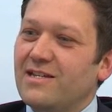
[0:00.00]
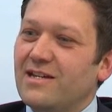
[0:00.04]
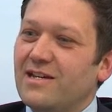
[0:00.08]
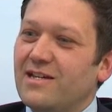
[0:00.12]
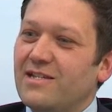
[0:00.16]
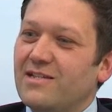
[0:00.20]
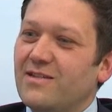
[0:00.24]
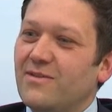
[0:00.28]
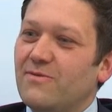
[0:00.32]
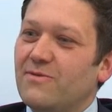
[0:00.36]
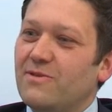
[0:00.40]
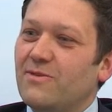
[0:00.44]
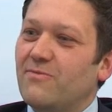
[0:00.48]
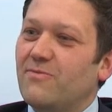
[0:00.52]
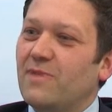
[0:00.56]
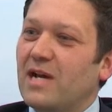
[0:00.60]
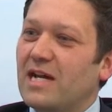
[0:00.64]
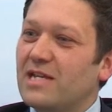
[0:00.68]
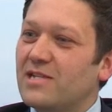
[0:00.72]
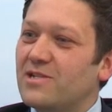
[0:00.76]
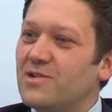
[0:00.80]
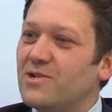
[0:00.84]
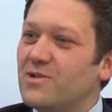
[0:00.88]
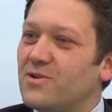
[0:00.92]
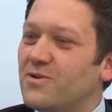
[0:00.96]
uh, the, the
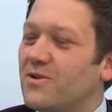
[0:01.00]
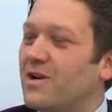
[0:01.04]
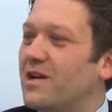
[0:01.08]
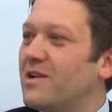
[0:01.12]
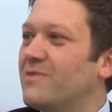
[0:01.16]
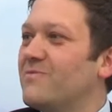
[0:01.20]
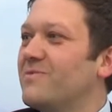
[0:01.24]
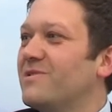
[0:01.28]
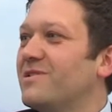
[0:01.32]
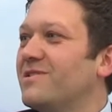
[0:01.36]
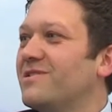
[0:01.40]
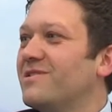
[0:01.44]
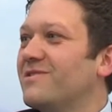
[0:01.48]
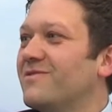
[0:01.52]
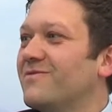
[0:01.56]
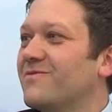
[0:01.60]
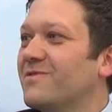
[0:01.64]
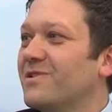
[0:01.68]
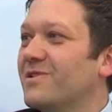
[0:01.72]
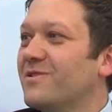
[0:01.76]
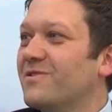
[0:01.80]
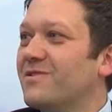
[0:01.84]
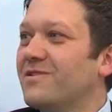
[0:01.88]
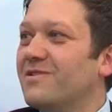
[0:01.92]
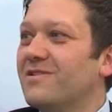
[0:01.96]
passenger element of
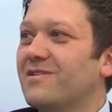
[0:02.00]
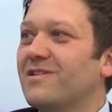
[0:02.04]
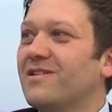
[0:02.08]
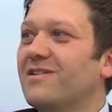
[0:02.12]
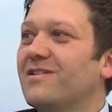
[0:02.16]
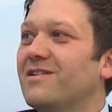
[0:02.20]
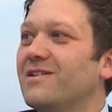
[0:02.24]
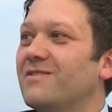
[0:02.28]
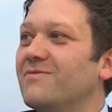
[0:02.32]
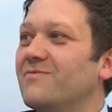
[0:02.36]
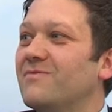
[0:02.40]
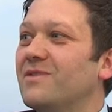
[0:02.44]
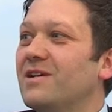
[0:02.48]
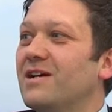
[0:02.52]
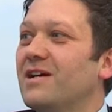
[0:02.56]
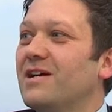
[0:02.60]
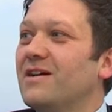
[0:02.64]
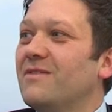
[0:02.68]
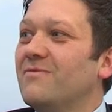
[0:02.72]
Cunard line